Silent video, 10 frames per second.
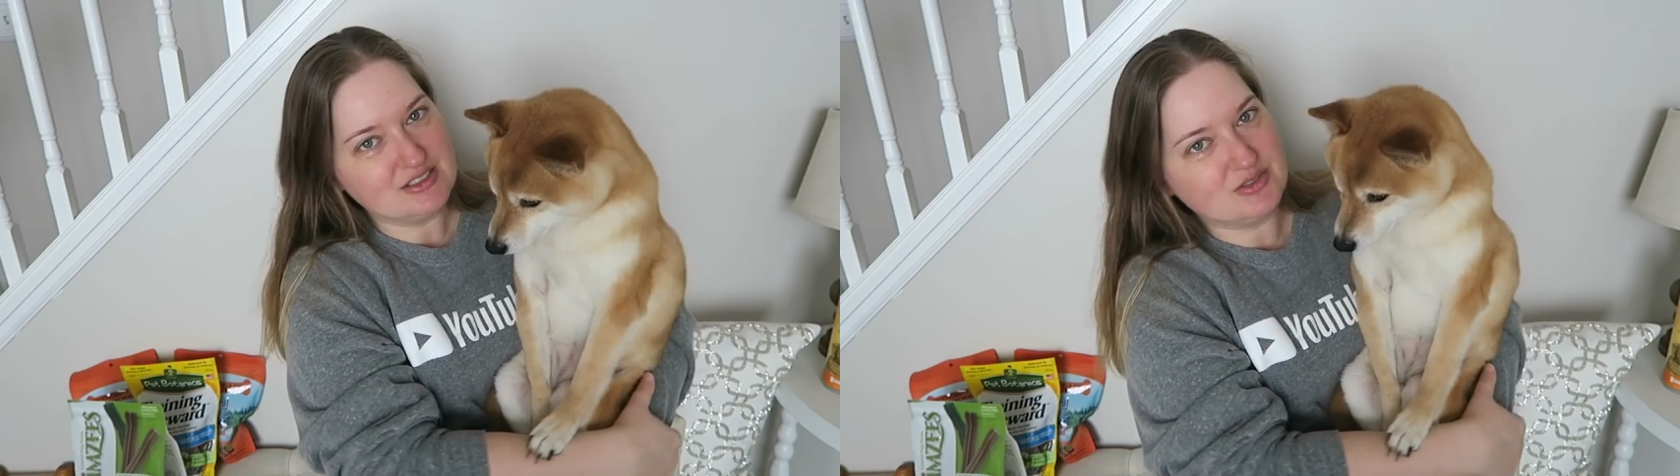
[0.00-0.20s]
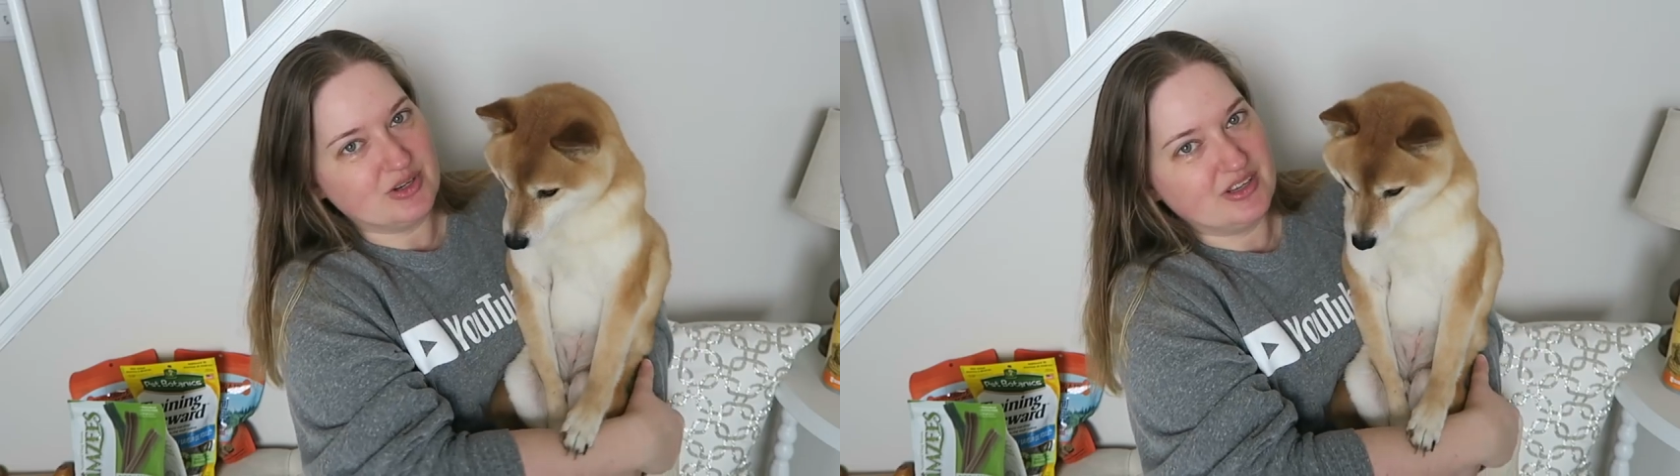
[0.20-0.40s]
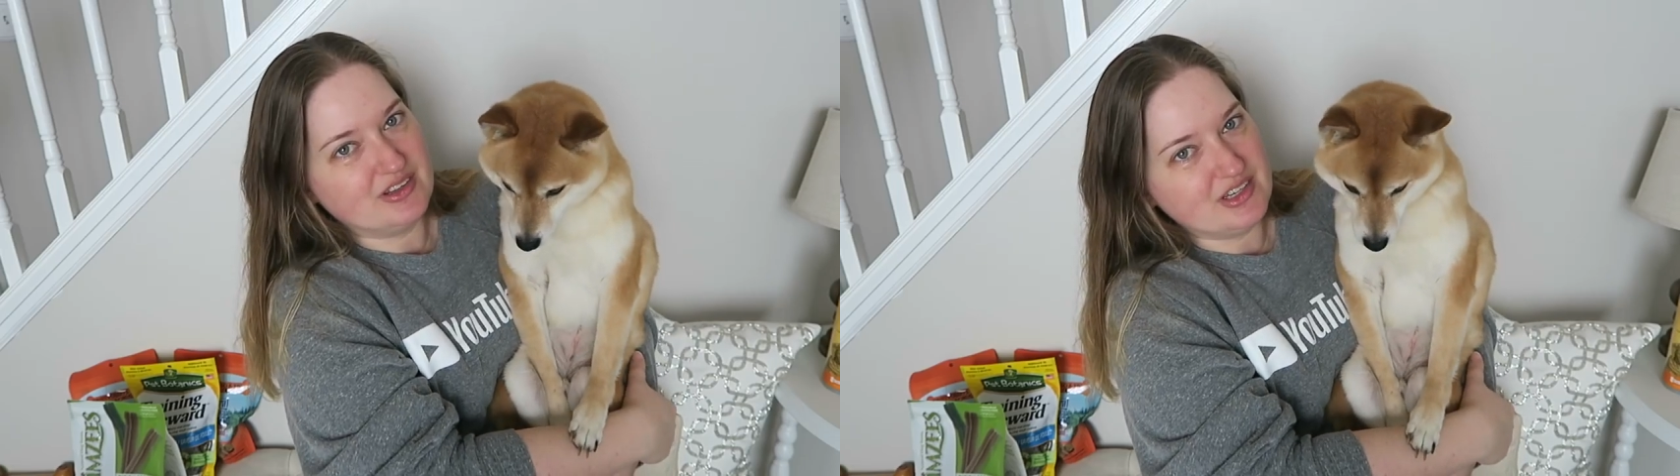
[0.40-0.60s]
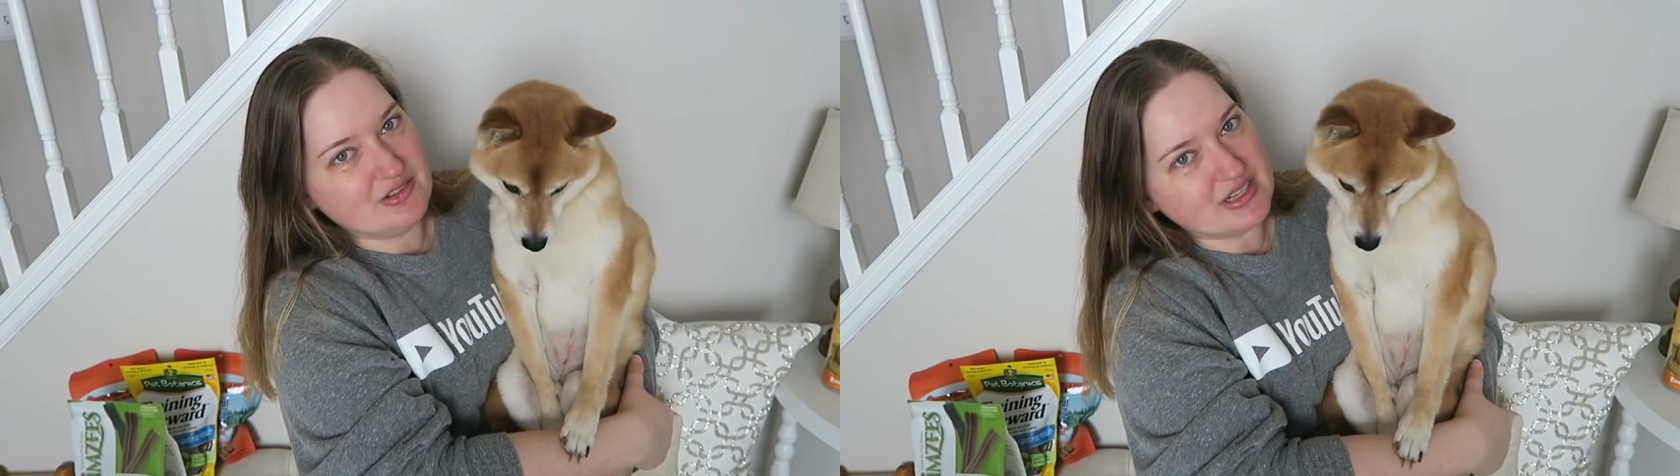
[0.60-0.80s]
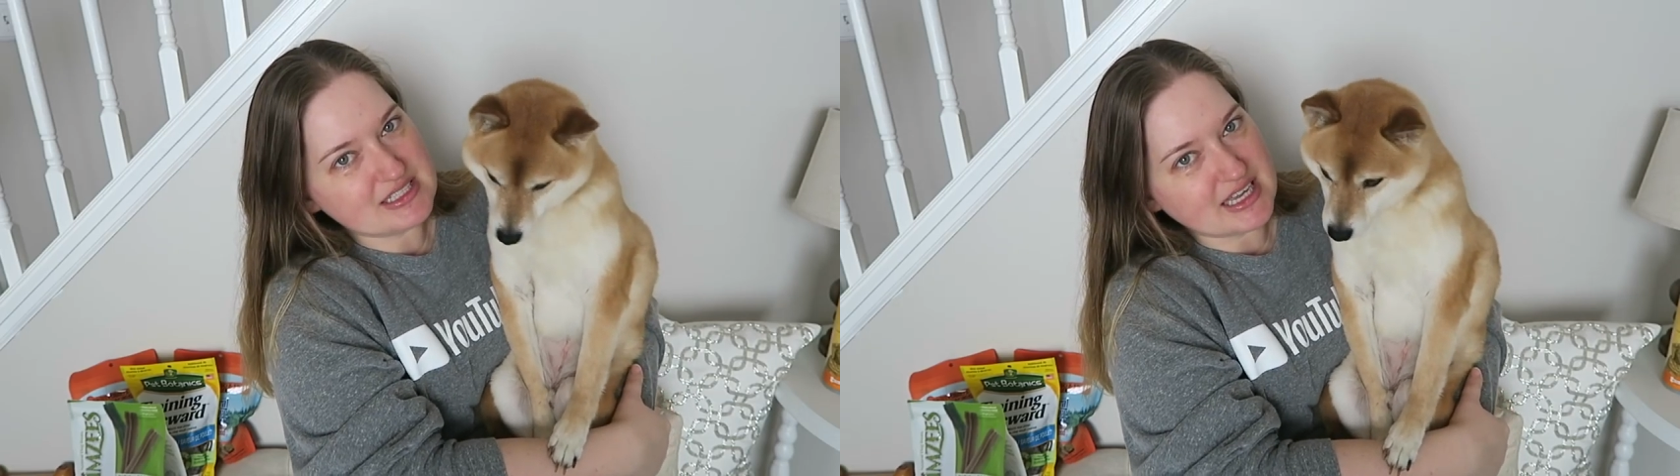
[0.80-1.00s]
Doyle, are
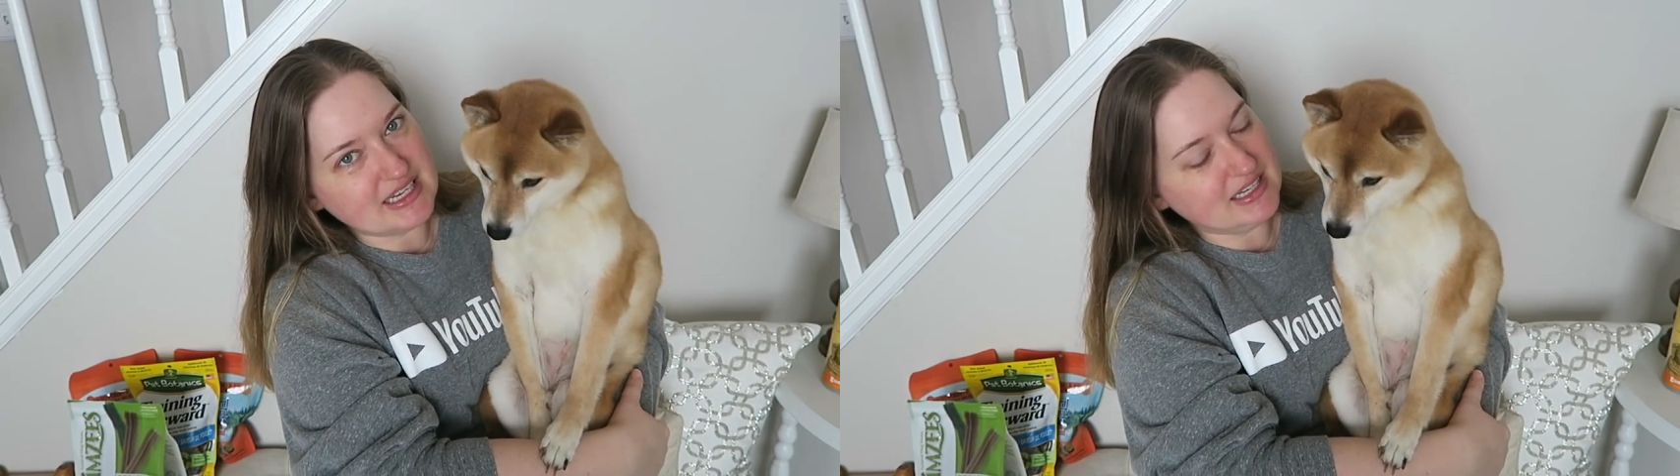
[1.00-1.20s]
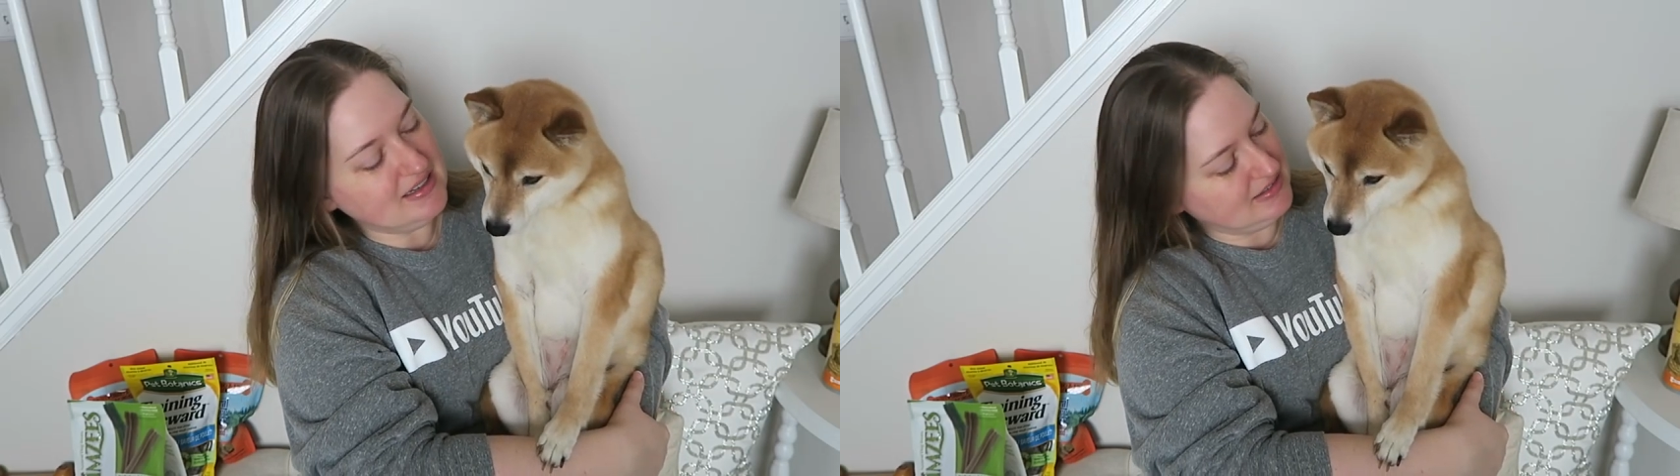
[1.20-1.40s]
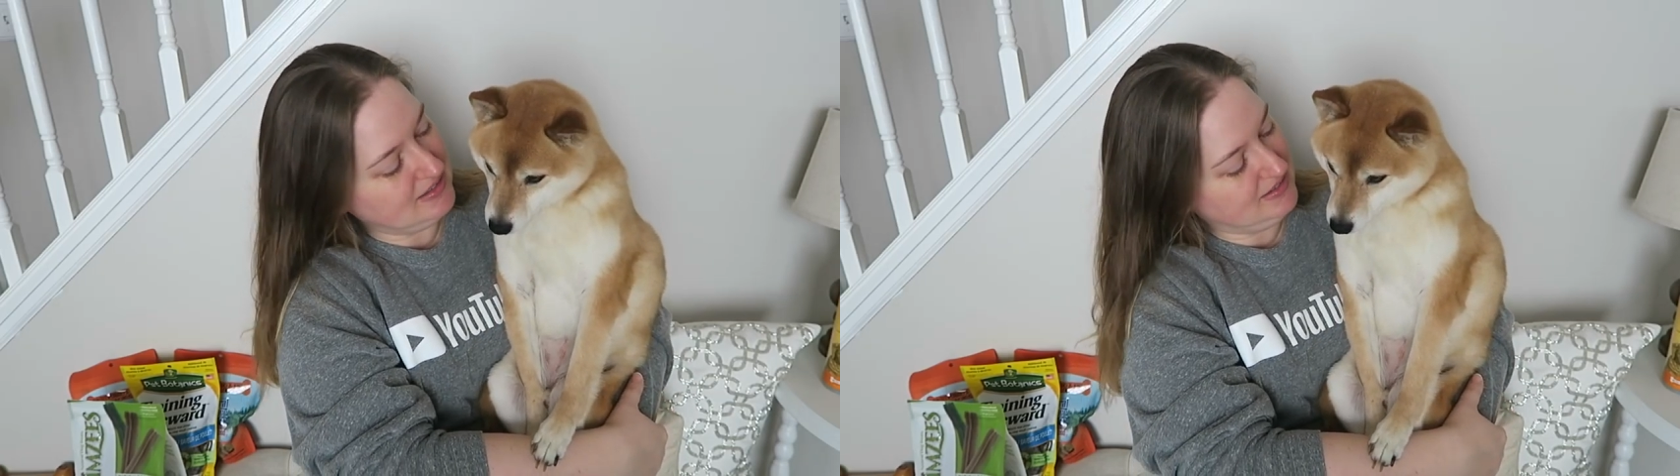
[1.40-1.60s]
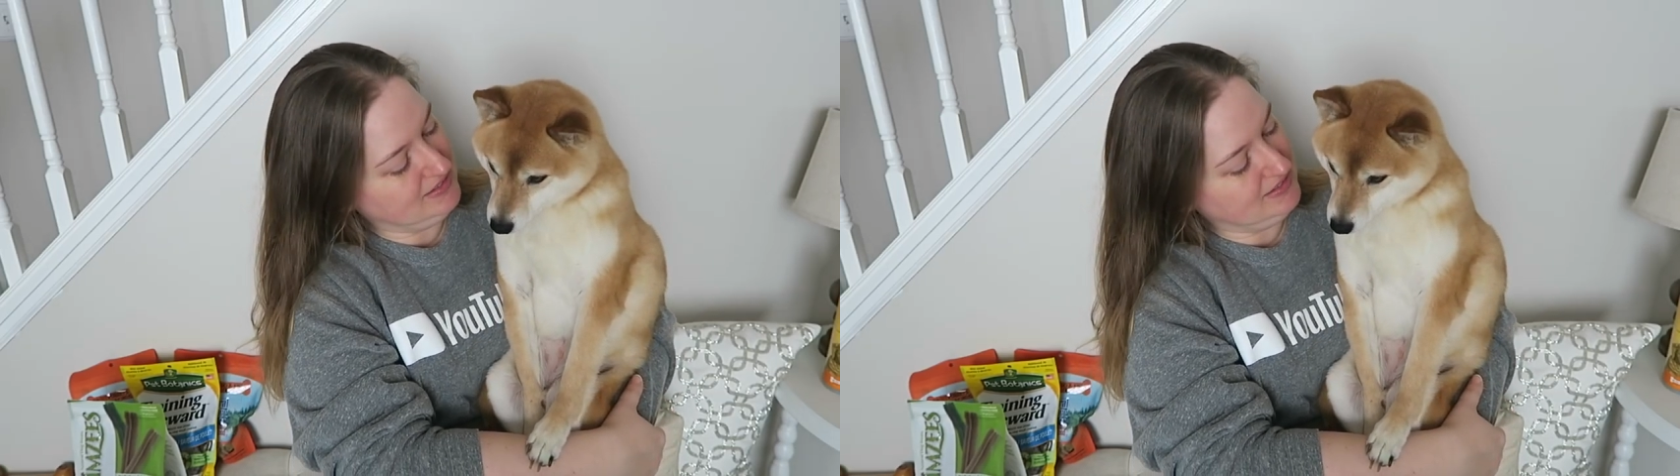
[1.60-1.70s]
you excited?